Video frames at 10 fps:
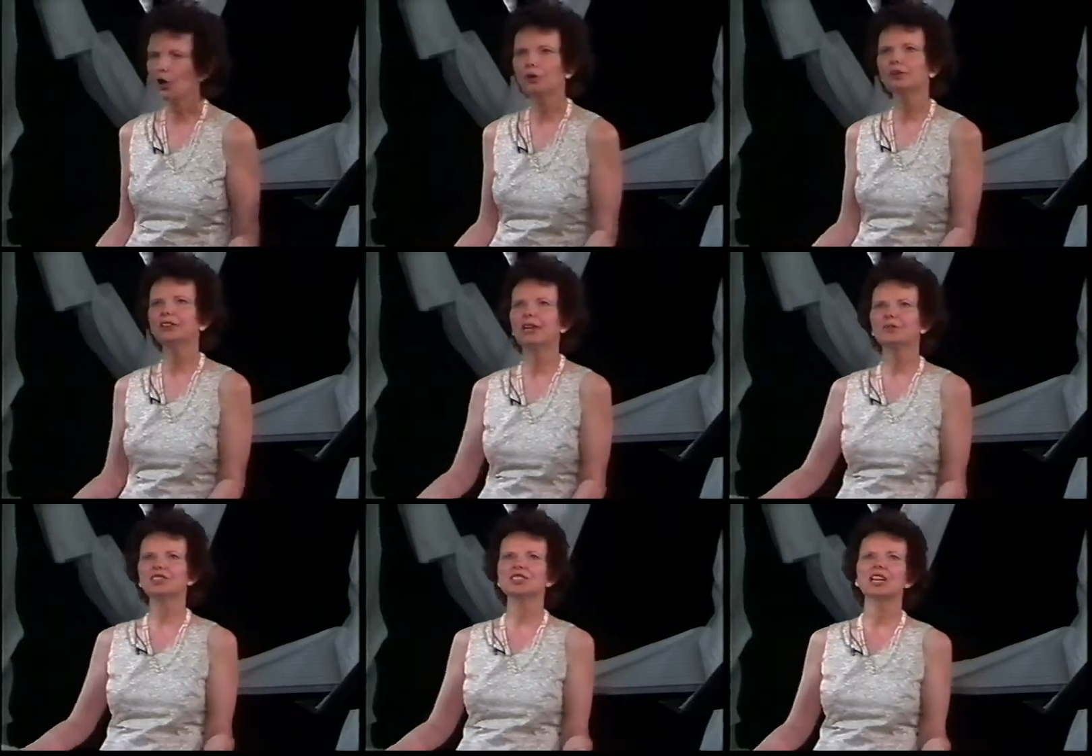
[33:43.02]
Total
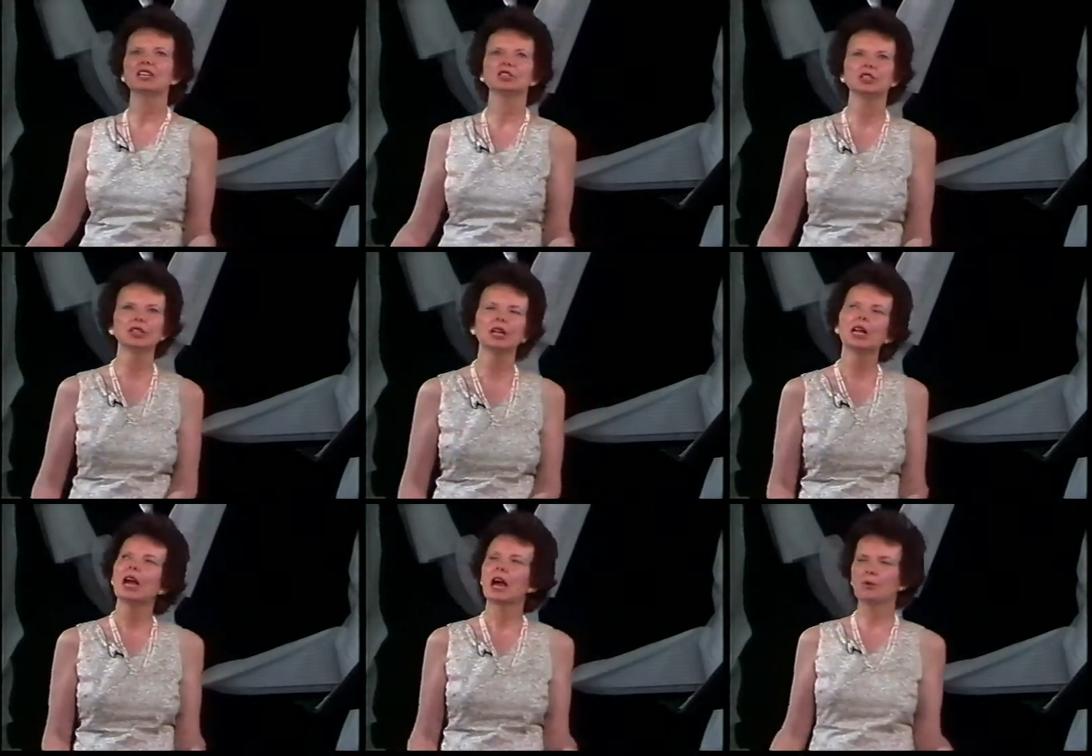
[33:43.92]
devastation?
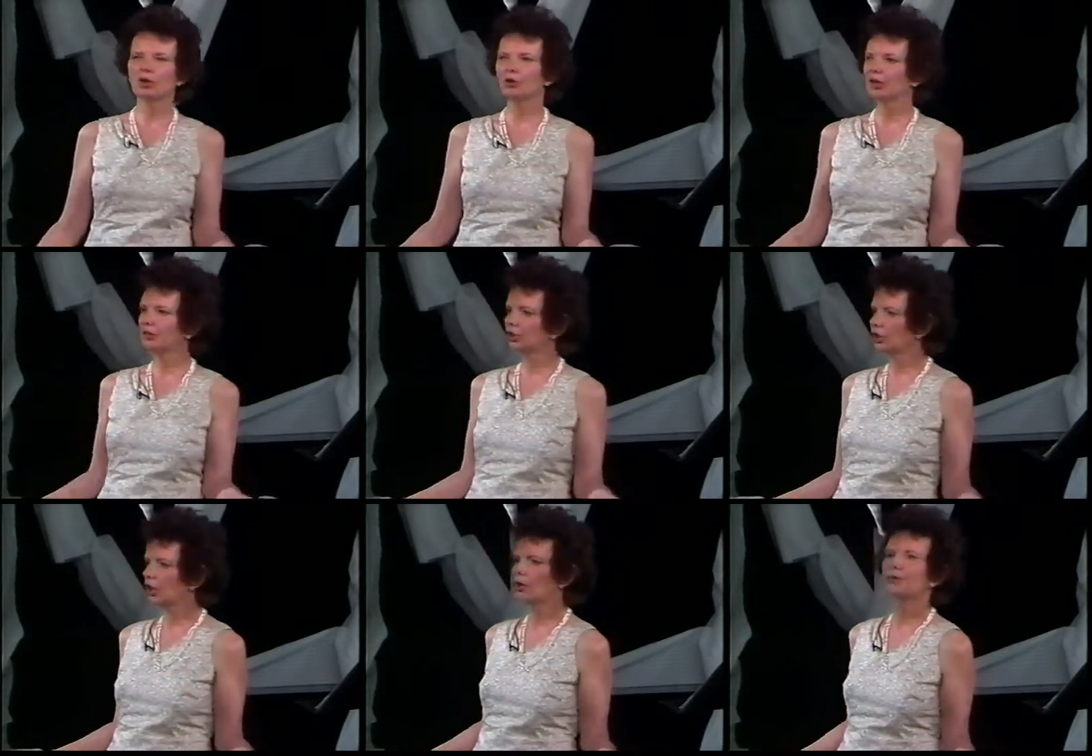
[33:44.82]
Are we going to
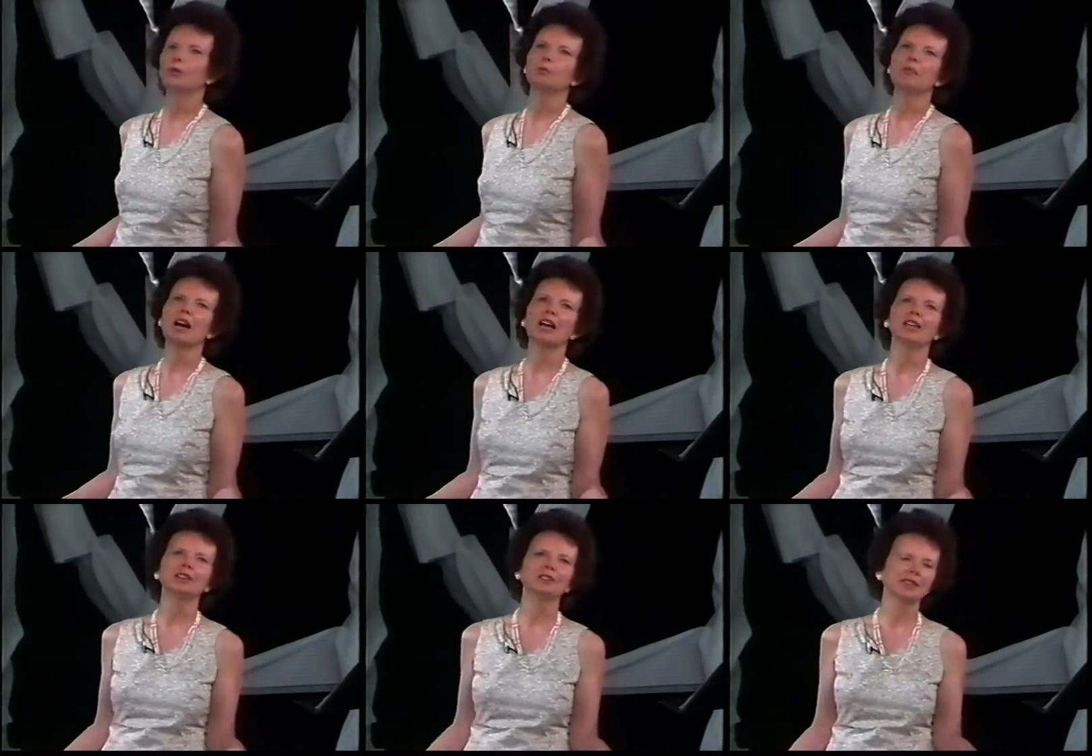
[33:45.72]
go for
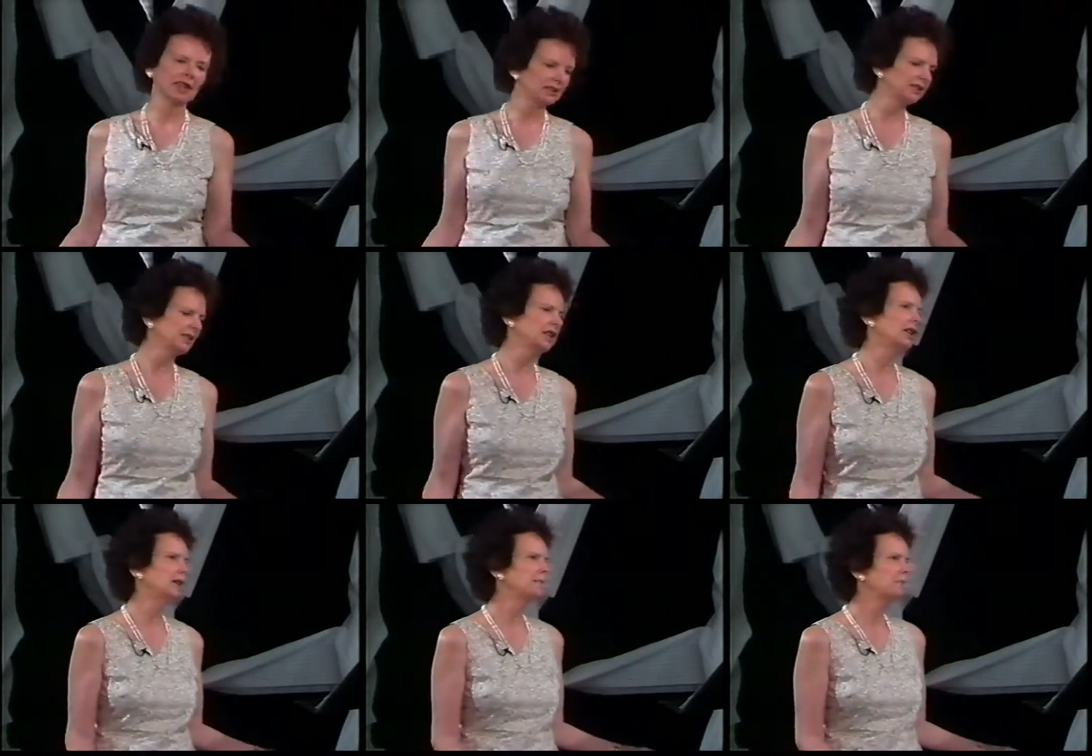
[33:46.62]
miles and
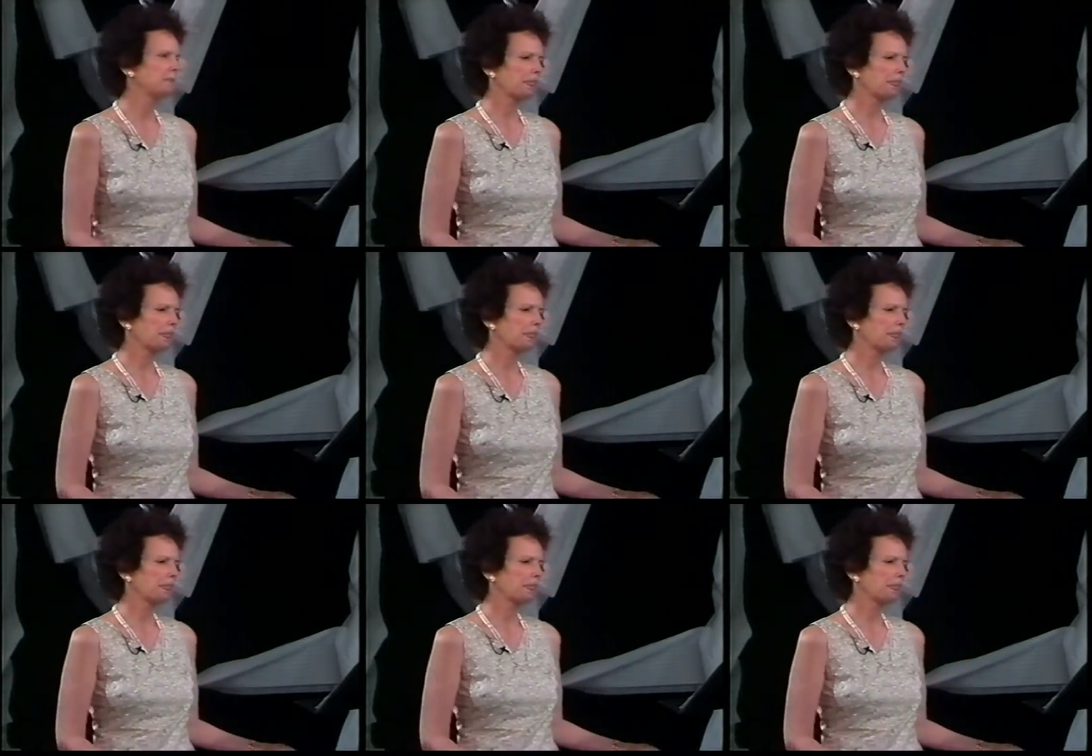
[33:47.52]
see